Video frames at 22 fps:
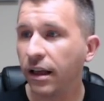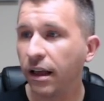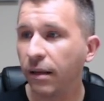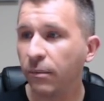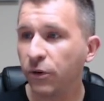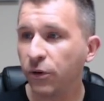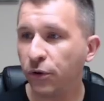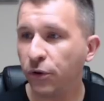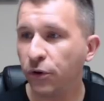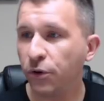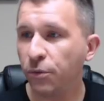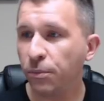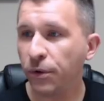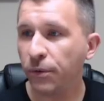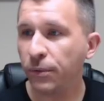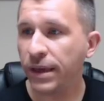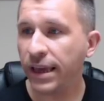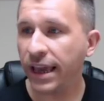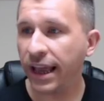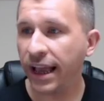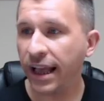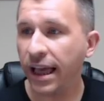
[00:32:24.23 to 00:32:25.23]
group,
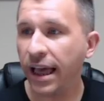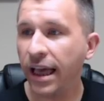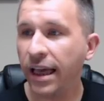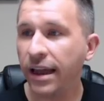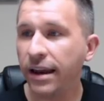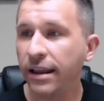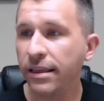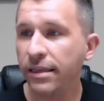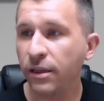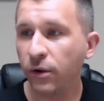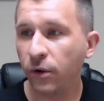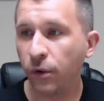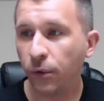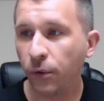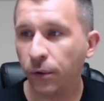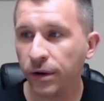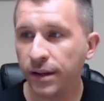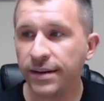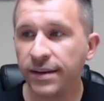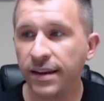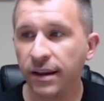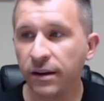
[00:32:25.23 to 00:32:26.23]
we had the
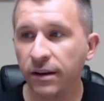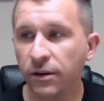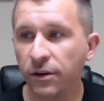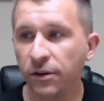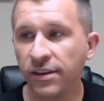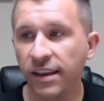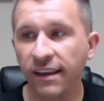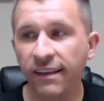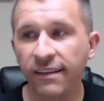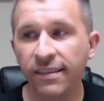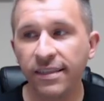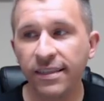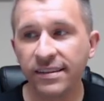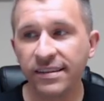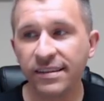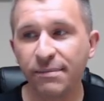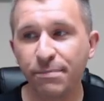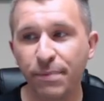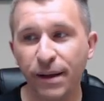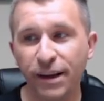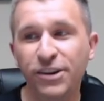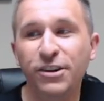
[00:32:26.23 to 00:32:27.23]
Nordic tenors in this
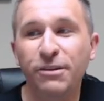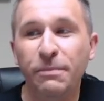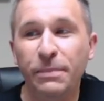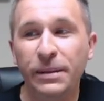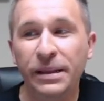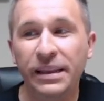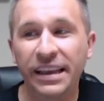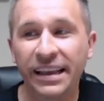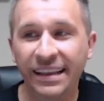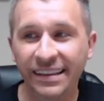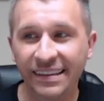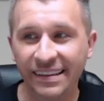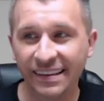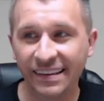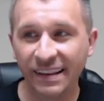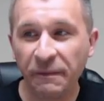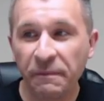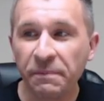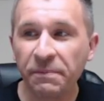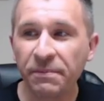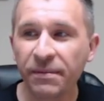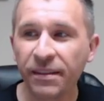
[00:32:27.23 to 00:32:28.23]
special place.
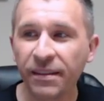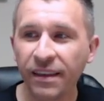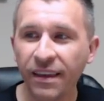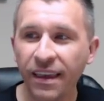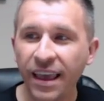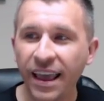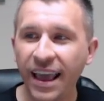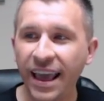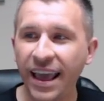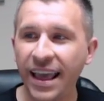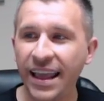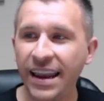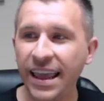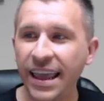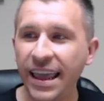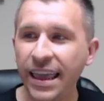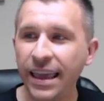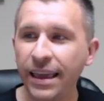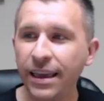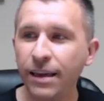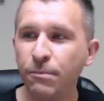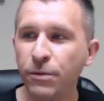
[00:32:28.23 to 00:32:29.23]
And
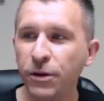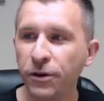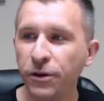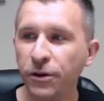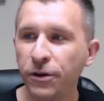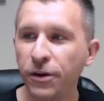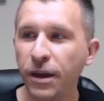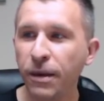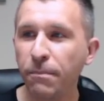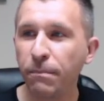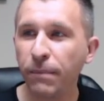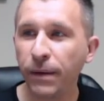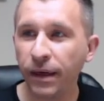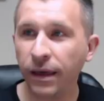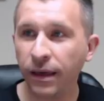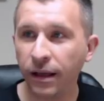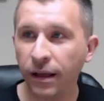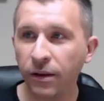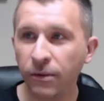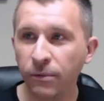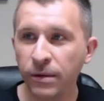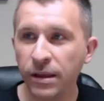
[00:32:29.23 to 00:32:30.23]
Hege Björk
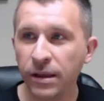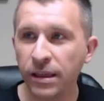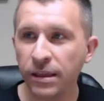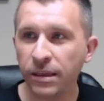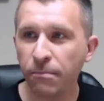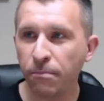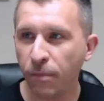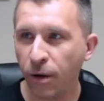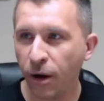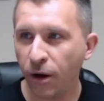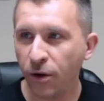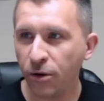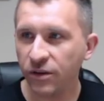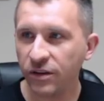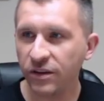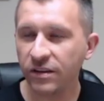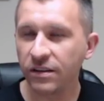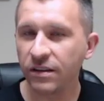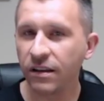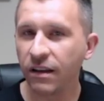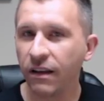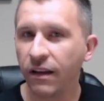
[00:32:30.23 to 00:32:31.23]
Pang with the
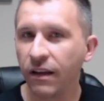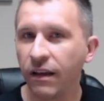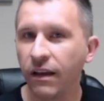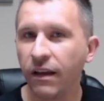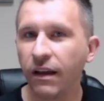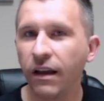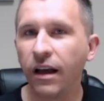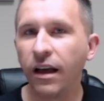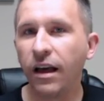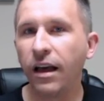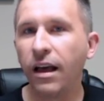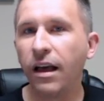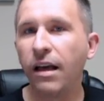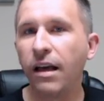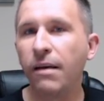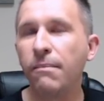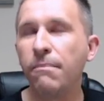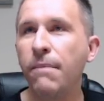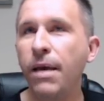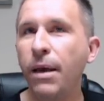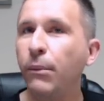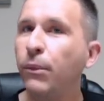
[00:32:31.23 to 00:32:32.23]
most
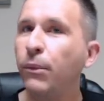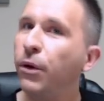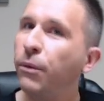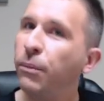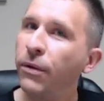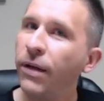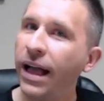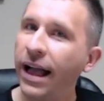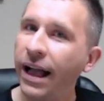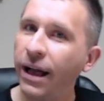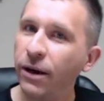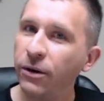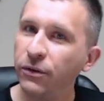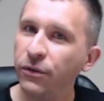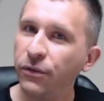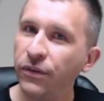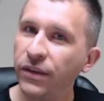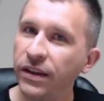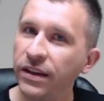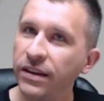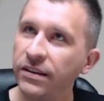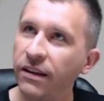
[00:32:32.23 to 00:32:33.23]
memorable
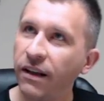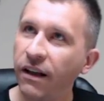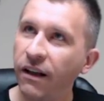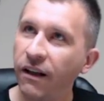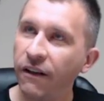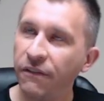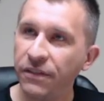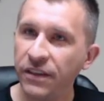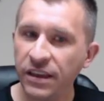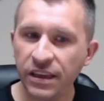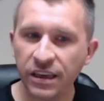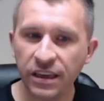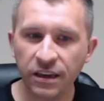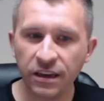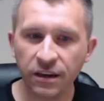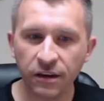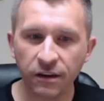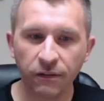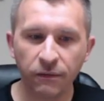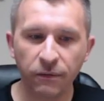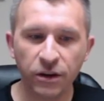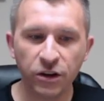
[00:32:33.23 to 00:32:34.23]
outfit of the
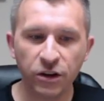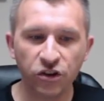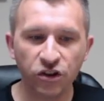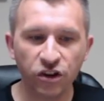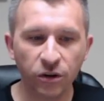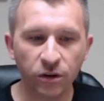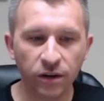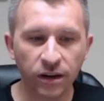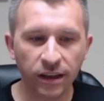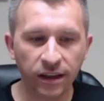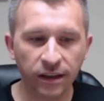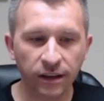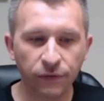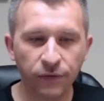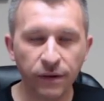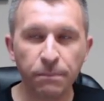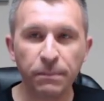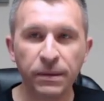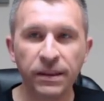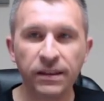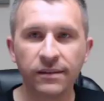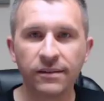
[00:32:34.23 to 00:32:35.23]
year when she looked like a
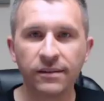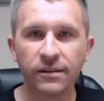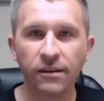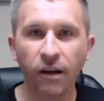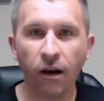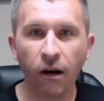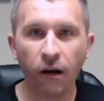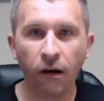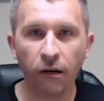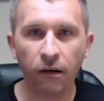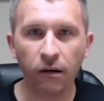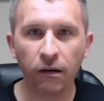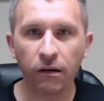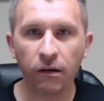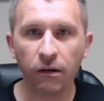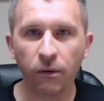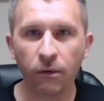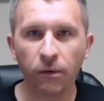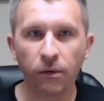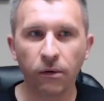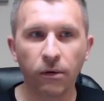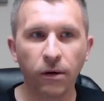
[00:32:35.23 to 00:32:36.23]
flippin' star
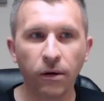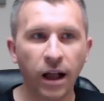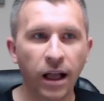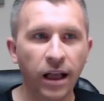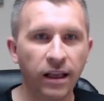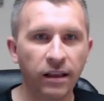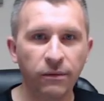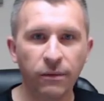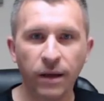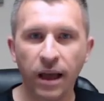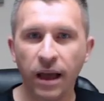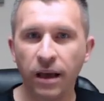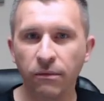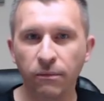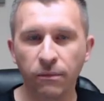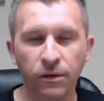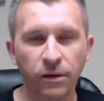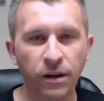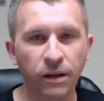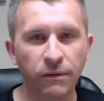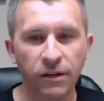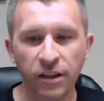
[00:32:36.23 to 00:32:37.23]
or
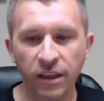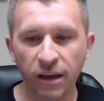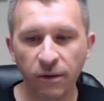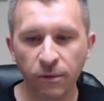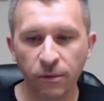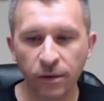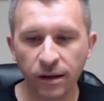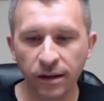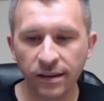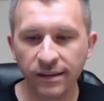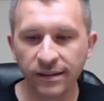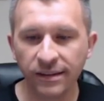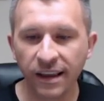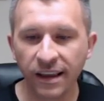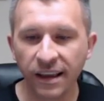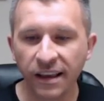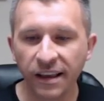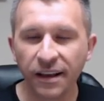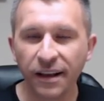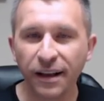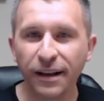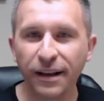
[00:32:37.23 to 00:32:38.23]
whatever that was.
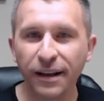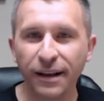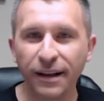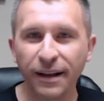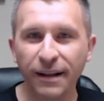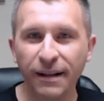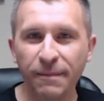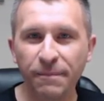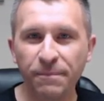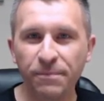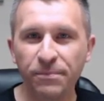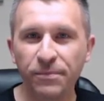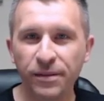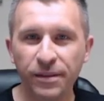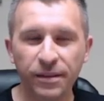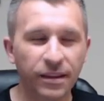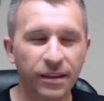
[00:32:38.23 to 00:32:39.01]
That